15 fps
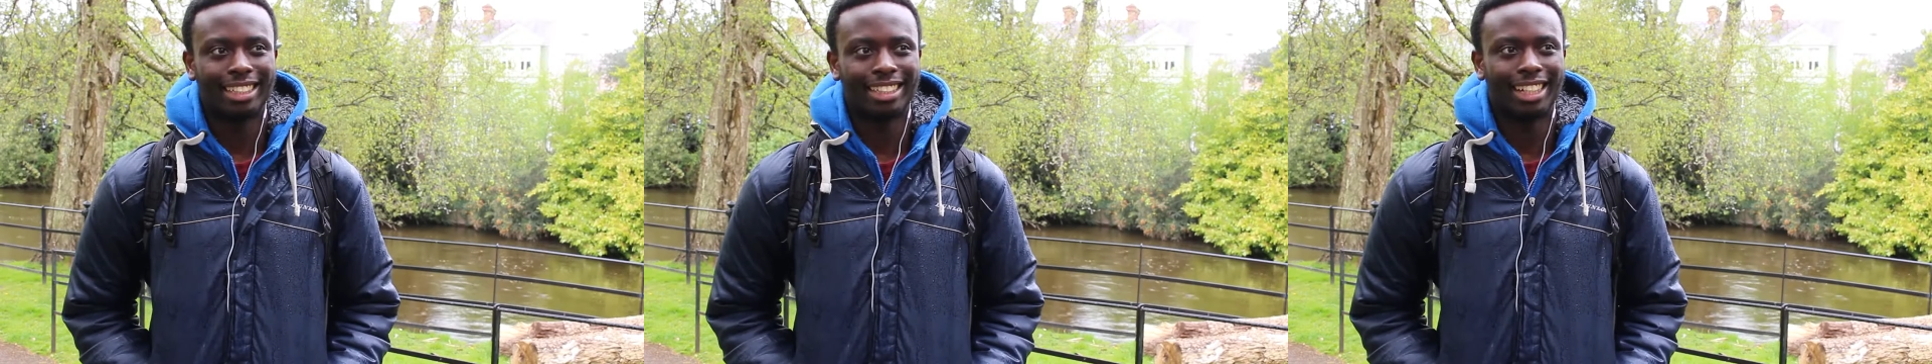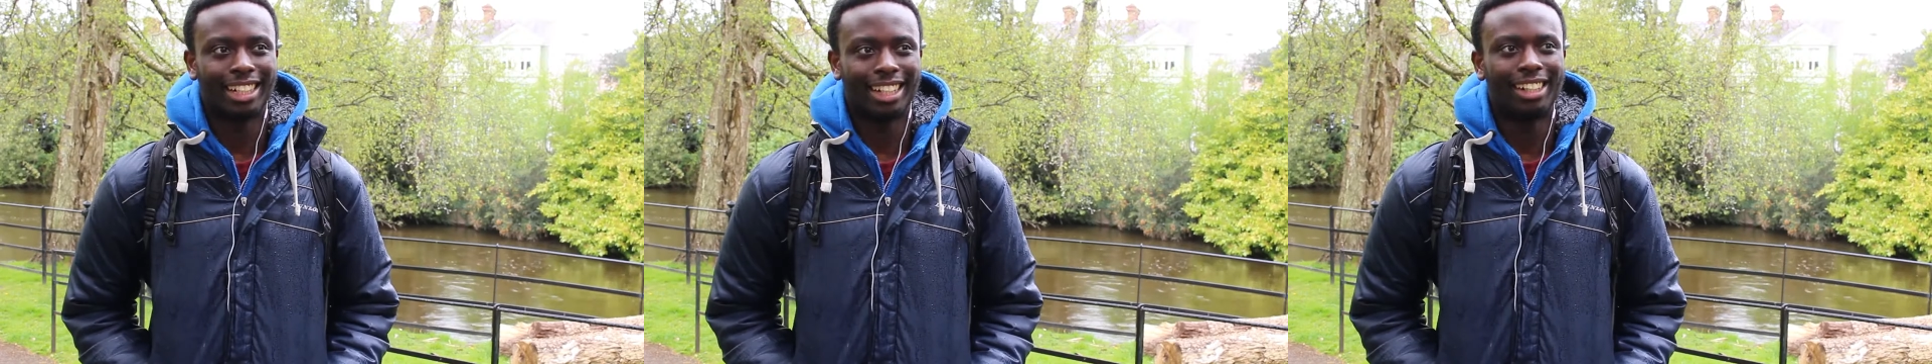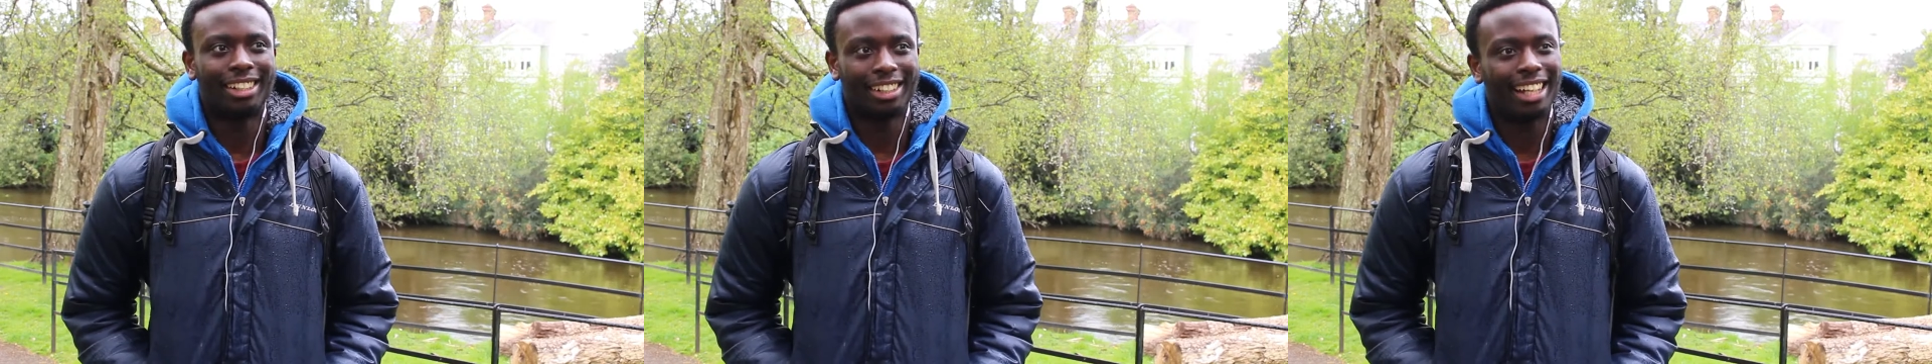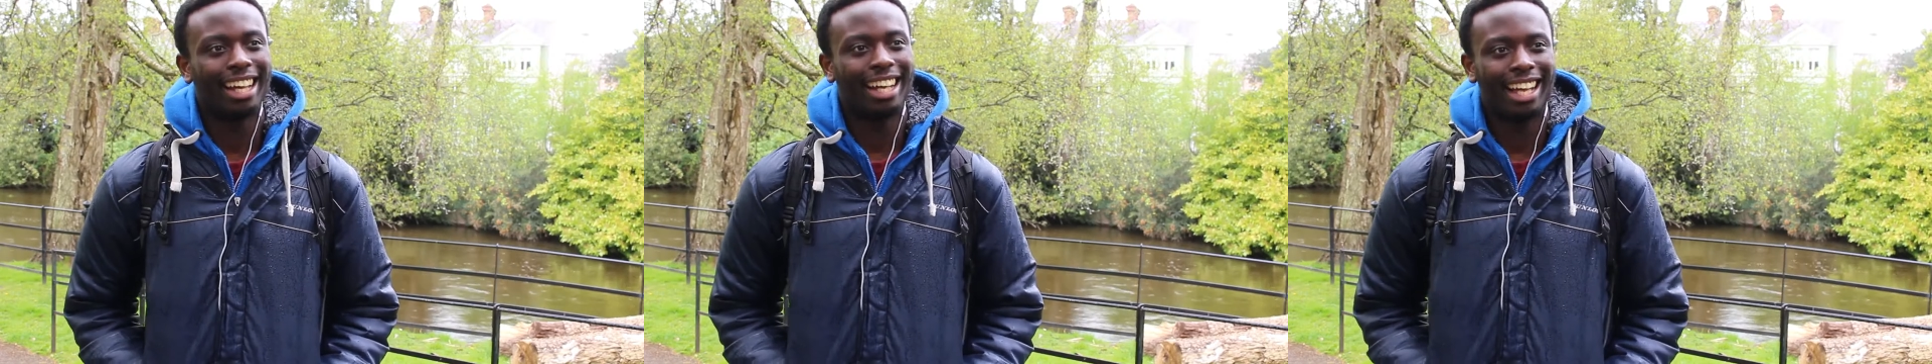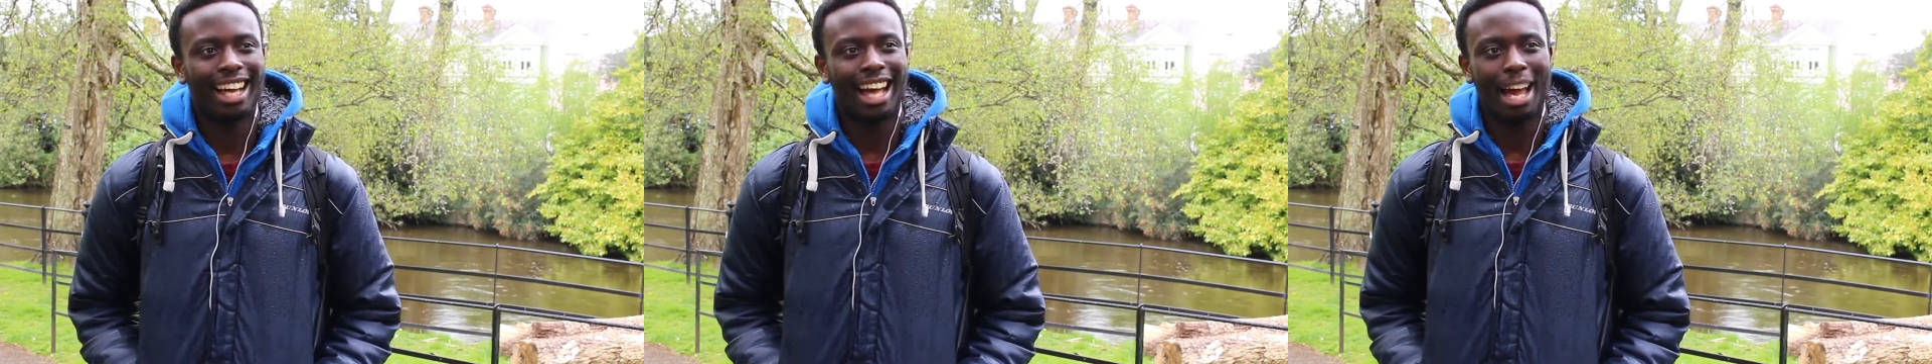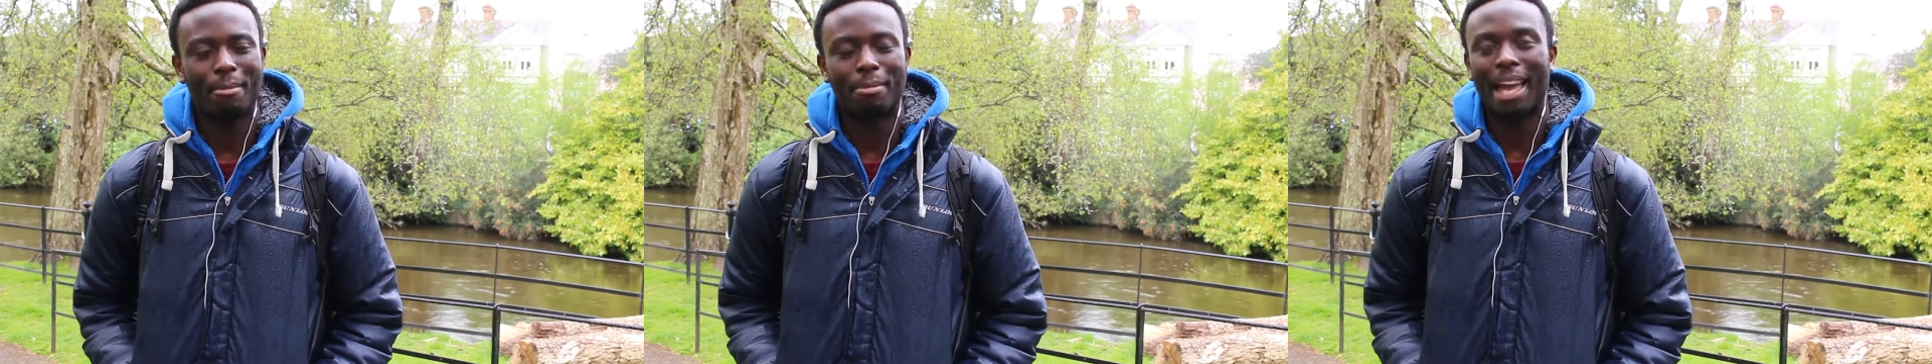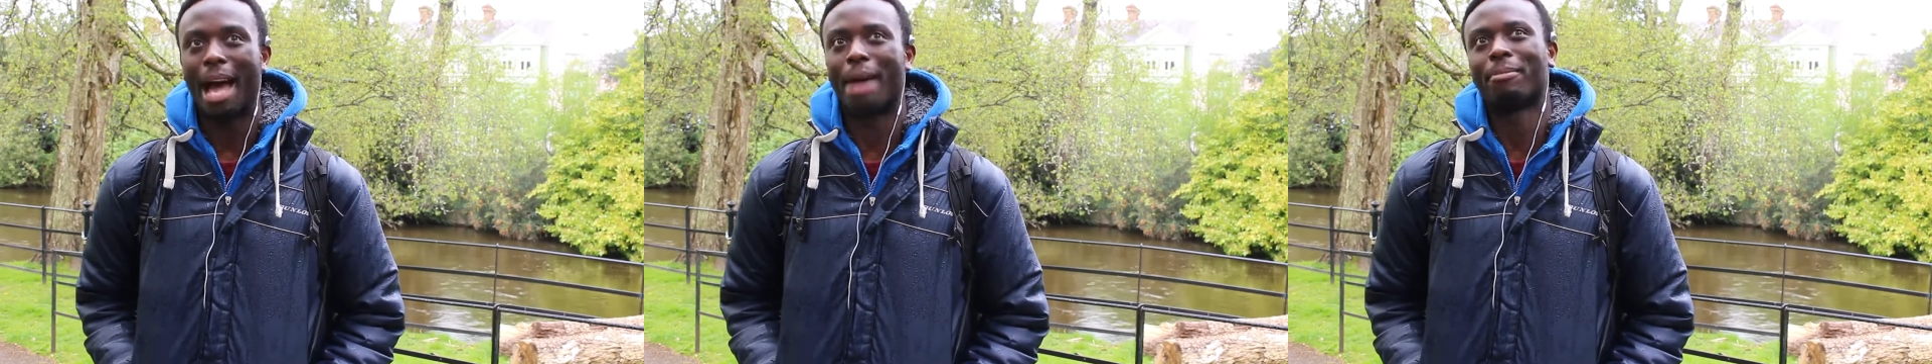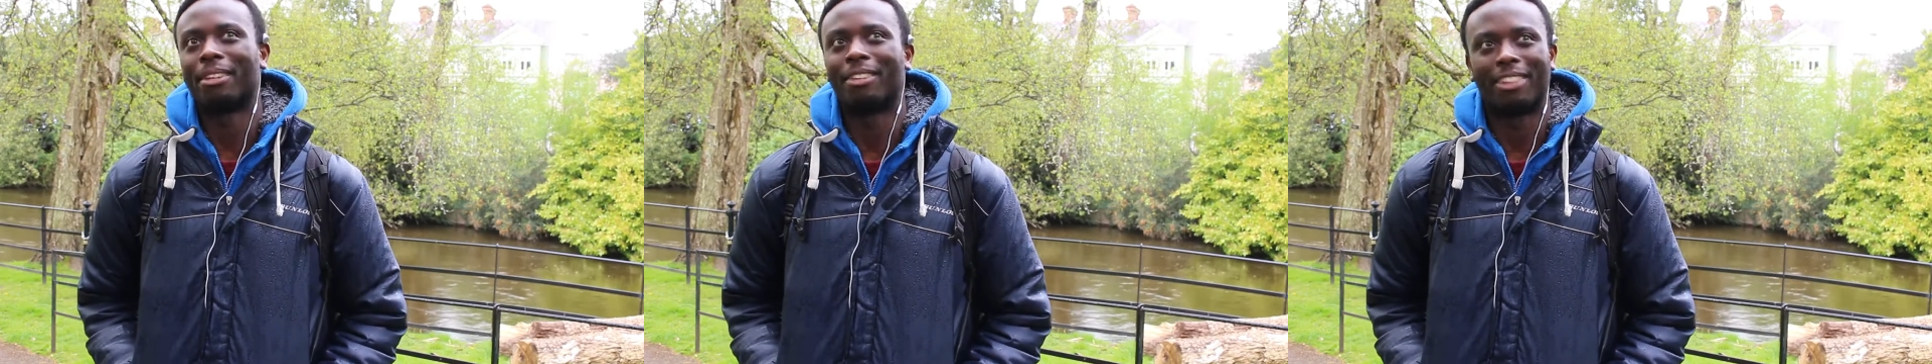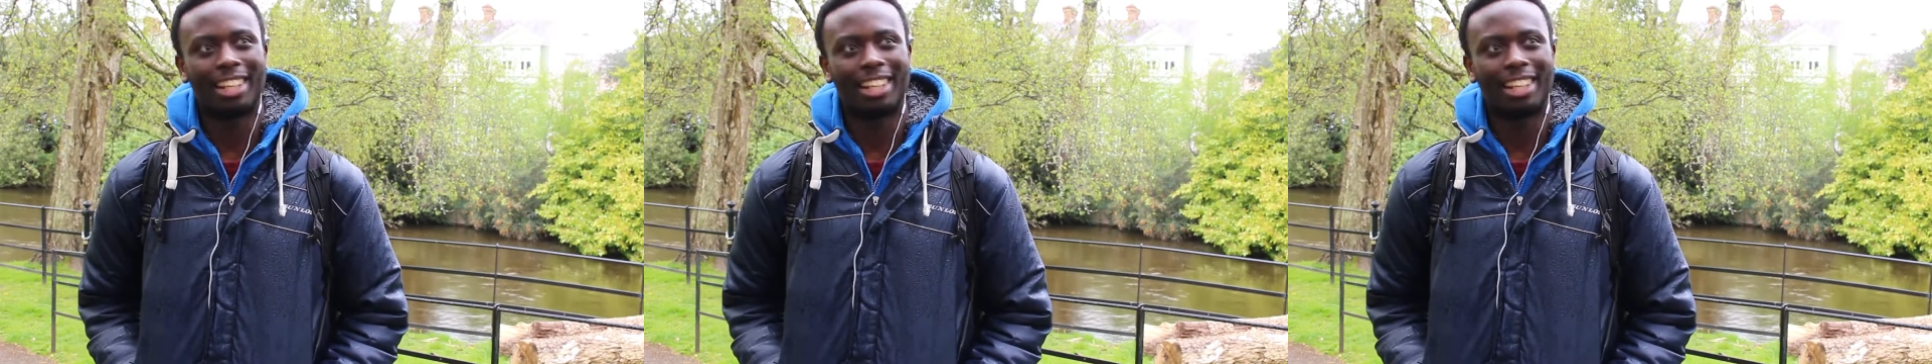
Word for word: so I'd be happy with